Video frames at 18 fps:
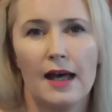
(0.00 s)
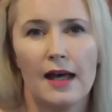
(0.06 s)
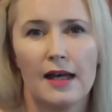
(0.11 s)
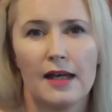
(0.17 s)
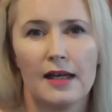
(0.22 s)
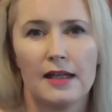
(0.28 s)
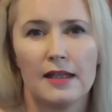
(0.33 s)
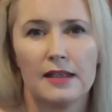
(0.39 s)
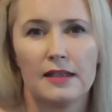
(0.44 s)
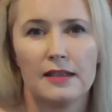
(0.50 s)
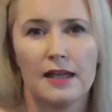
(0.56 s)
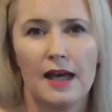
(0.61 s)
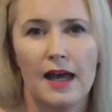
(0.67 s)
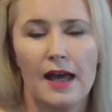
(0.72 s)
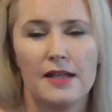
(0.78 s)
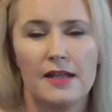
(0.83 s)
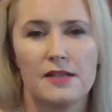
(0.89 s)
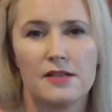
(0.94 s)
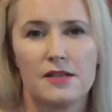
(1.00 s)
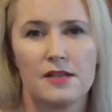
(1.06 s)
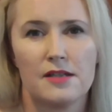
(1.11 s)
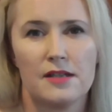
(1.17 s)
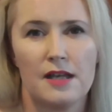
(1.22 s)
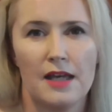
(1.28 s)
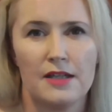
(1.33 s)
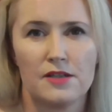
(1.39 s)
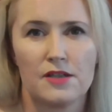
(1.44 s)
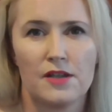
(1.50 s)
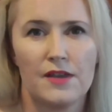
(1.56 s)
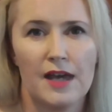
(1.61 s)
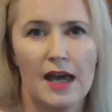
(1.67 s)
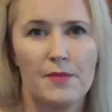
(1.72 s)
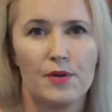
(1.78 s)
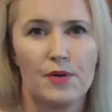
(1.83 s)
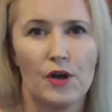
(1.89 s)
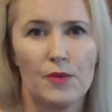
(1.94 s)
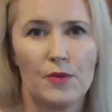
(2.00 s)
Uh, and and to that